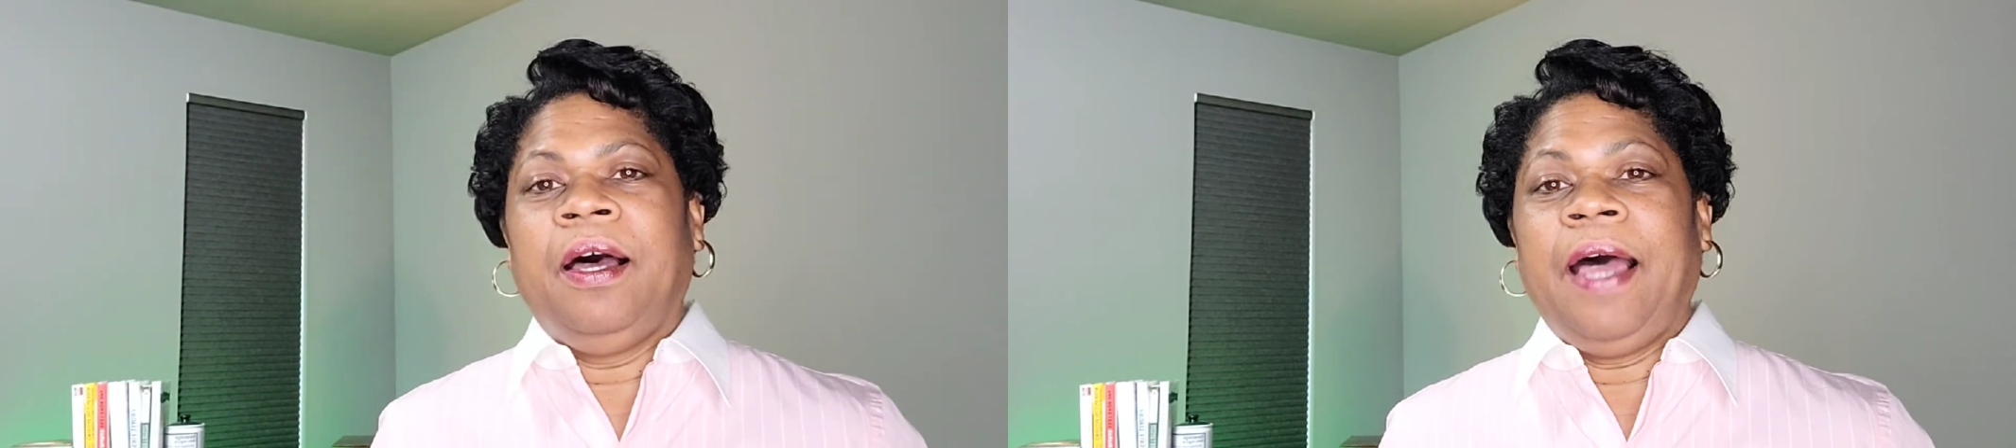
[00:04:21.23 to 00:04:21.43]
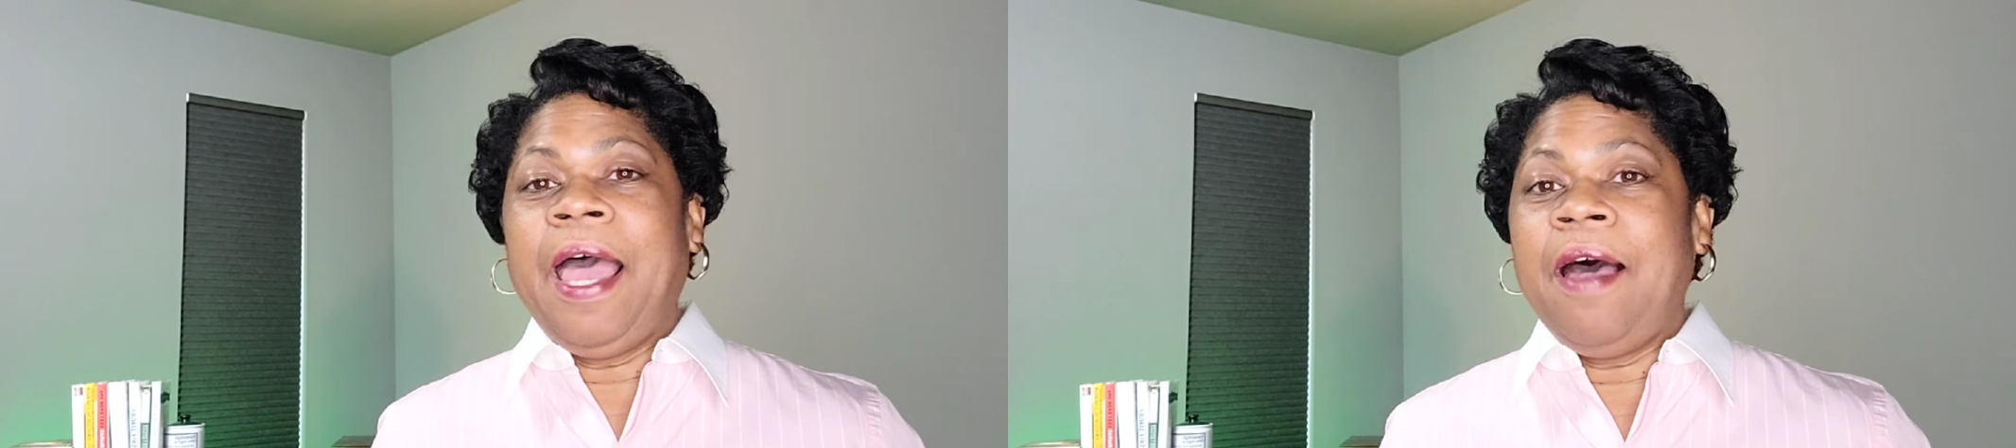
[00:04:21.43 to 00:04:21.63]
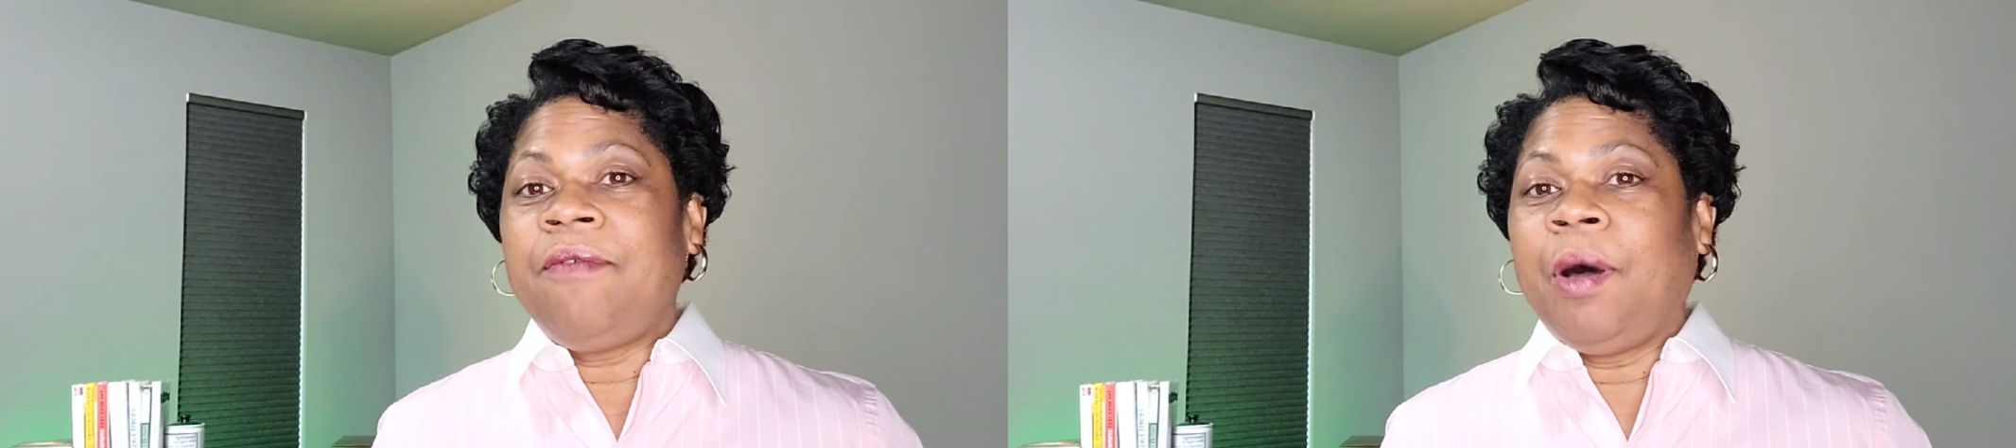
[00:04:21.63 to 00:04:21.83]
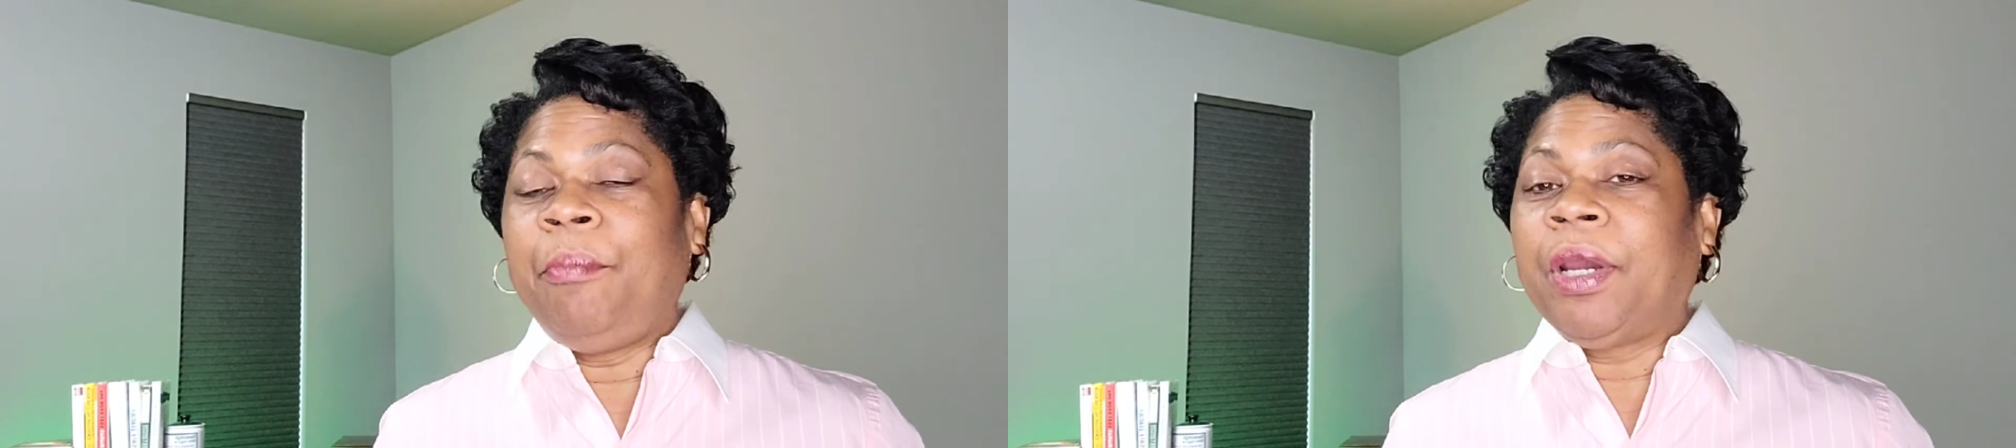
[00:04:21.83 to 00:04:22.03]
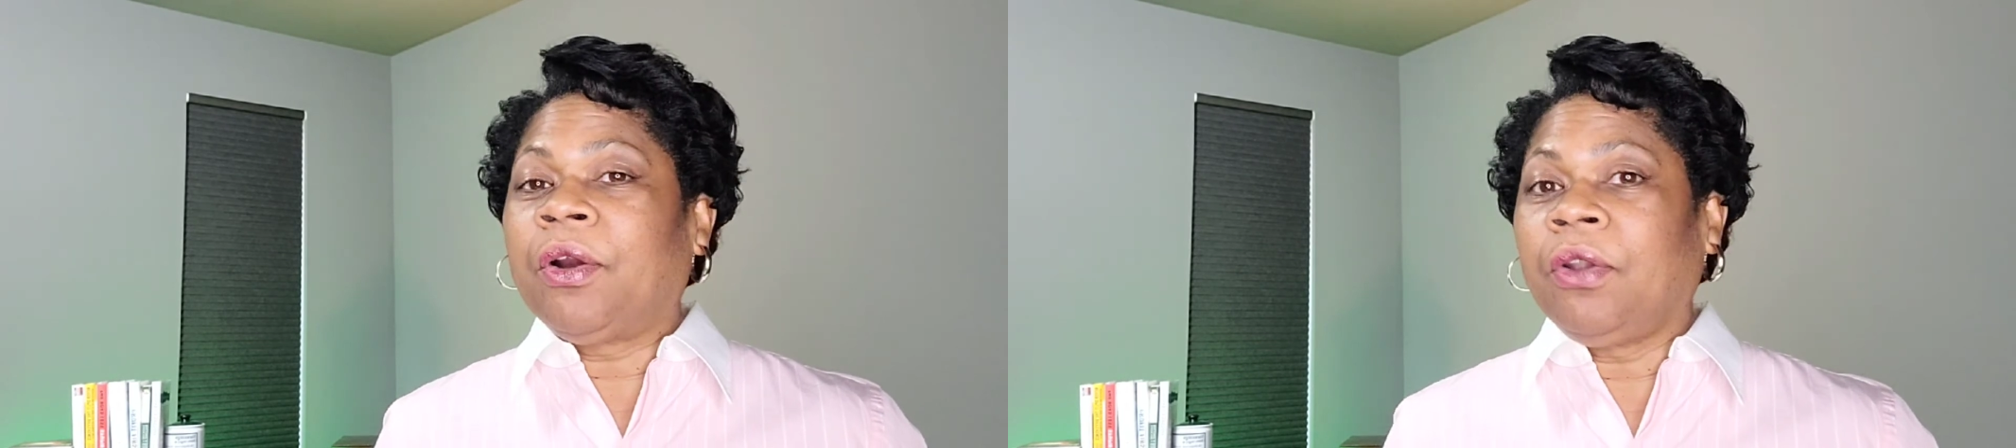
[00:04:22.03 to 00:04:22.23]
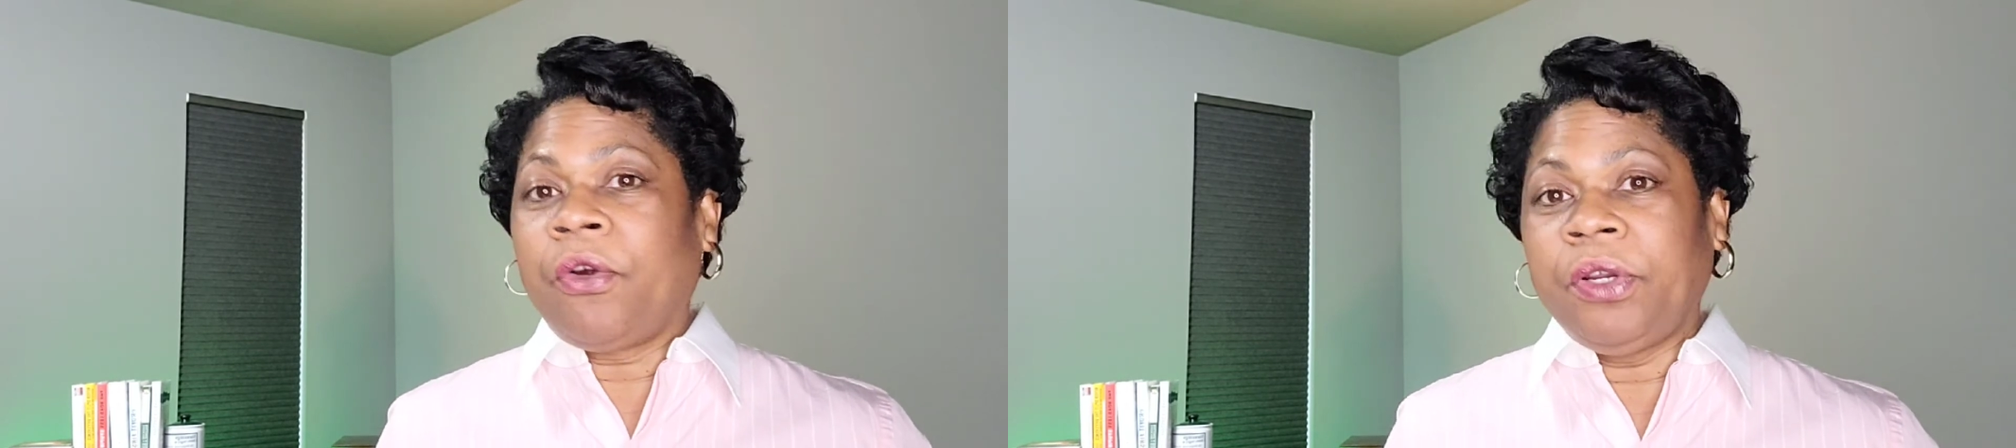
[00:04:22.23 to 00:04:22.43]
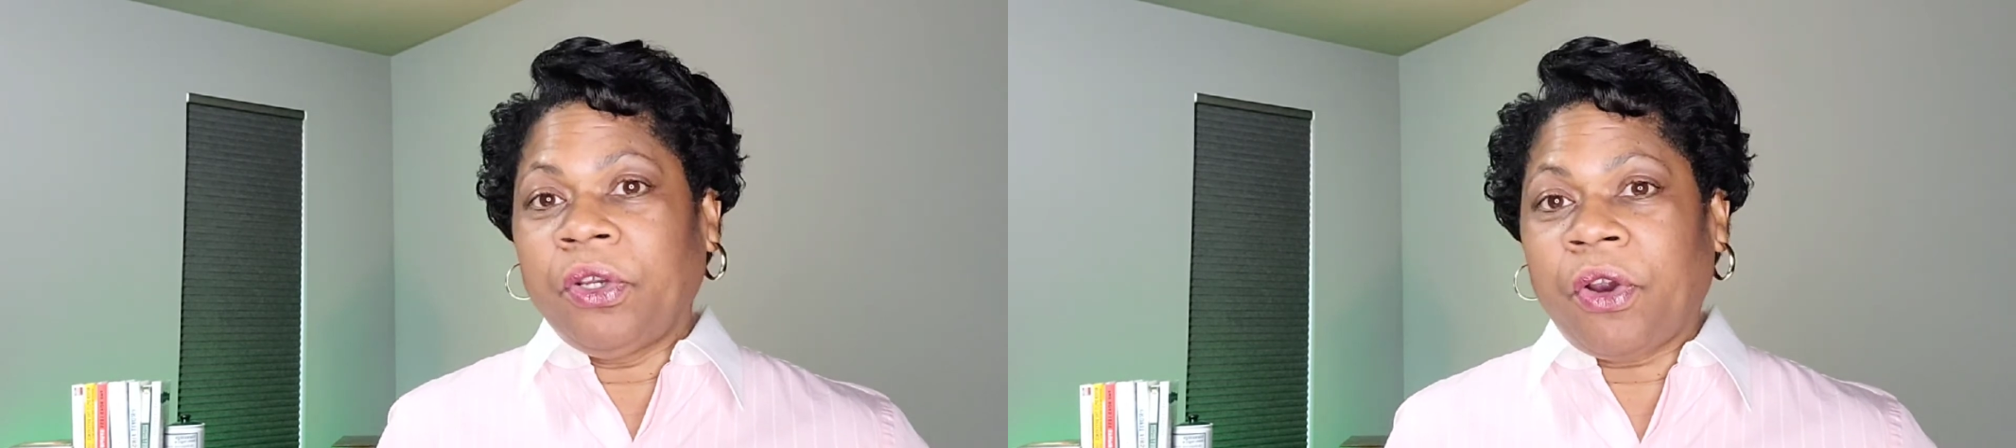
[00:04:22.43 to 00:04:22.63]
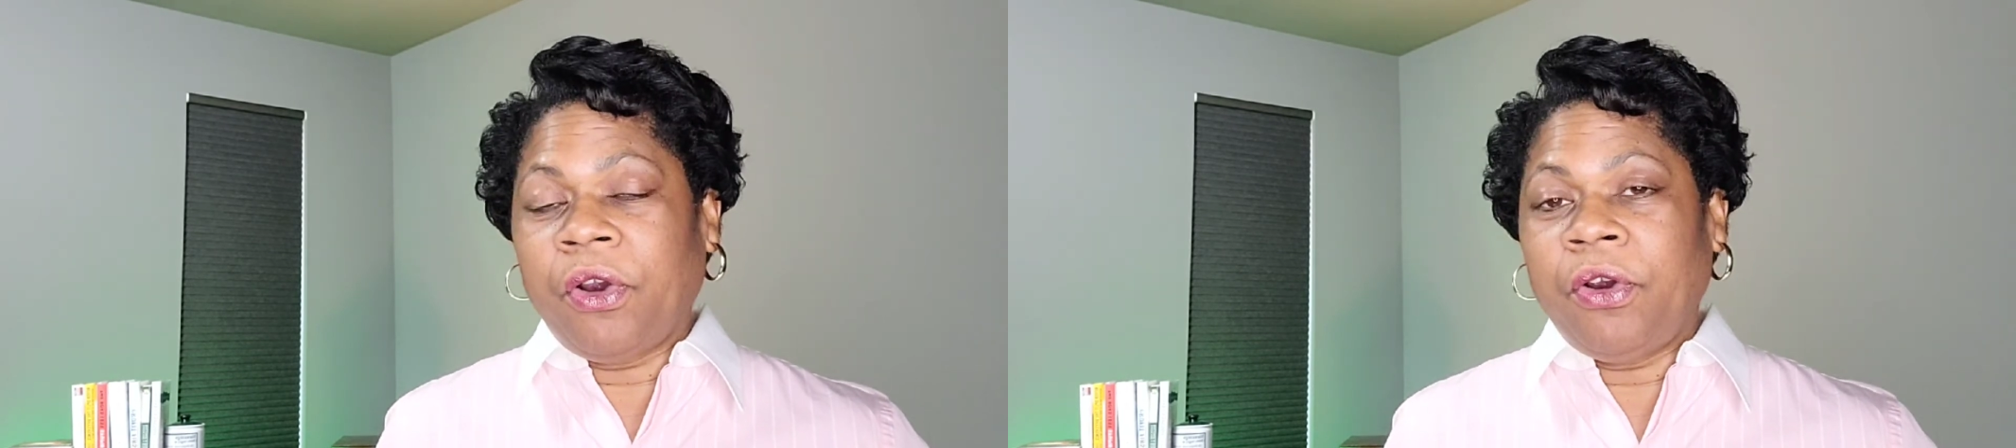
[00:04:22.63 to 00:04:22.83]
have a bigger
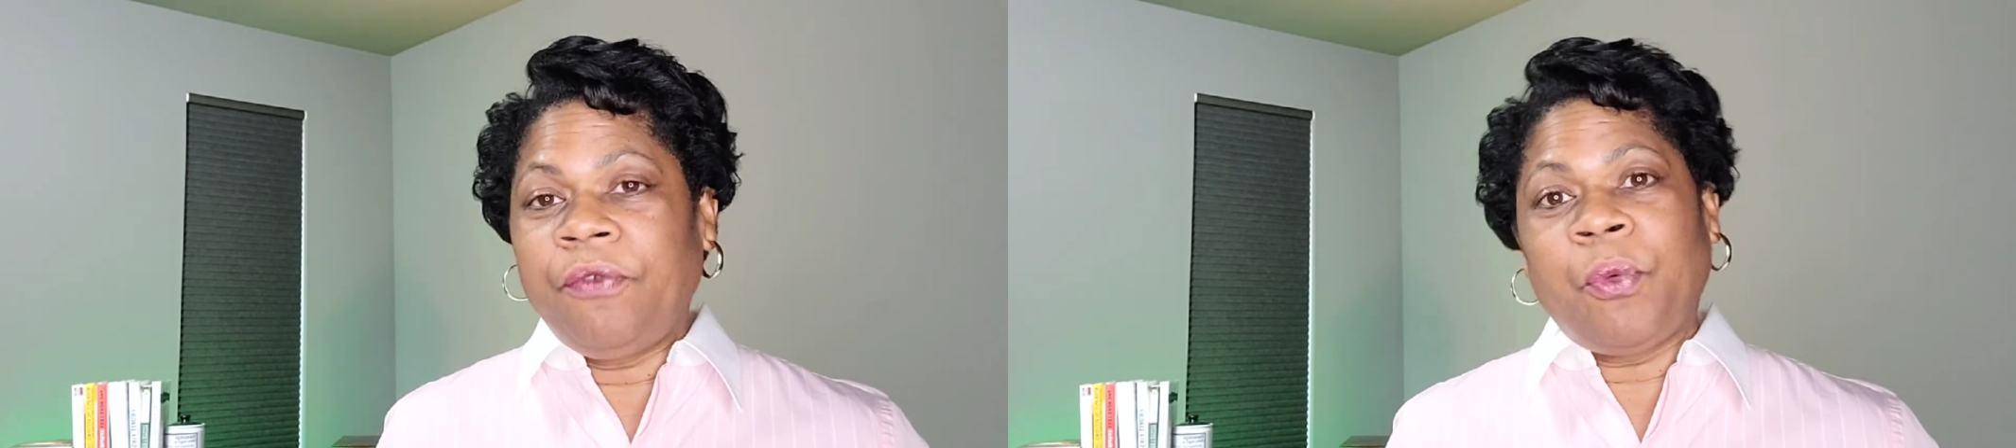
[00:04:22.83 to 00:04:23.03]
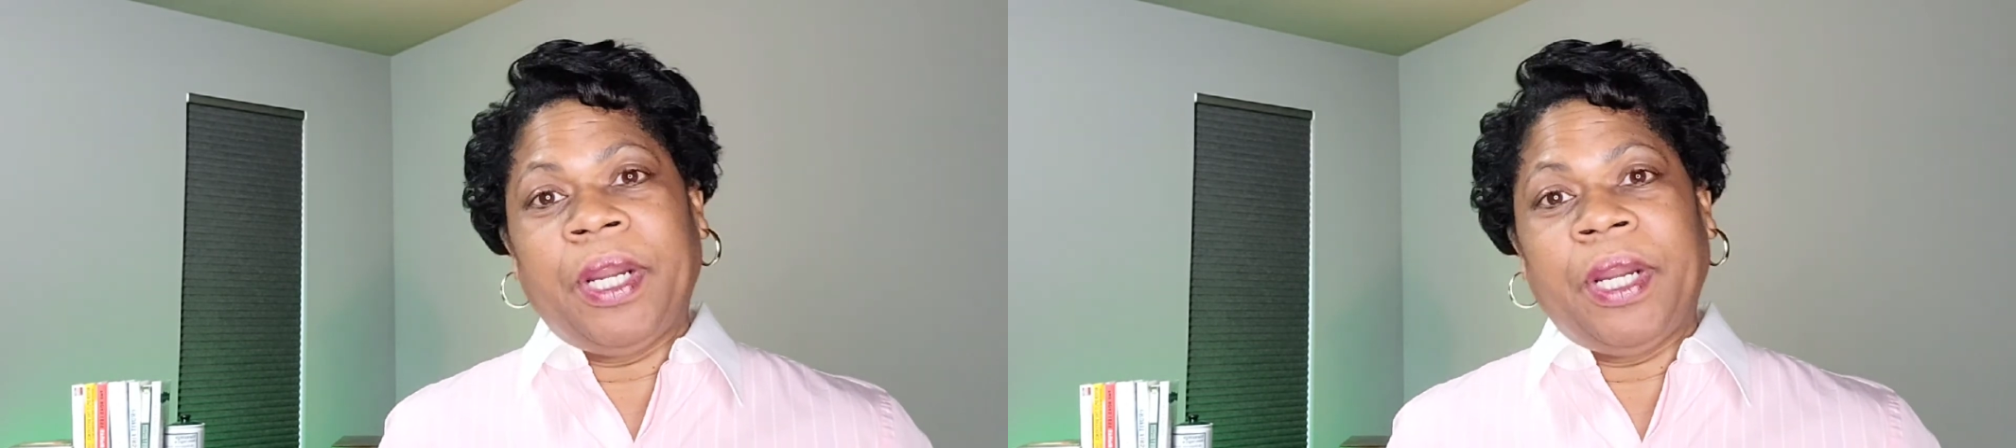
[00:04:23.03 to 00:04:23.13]
learning curve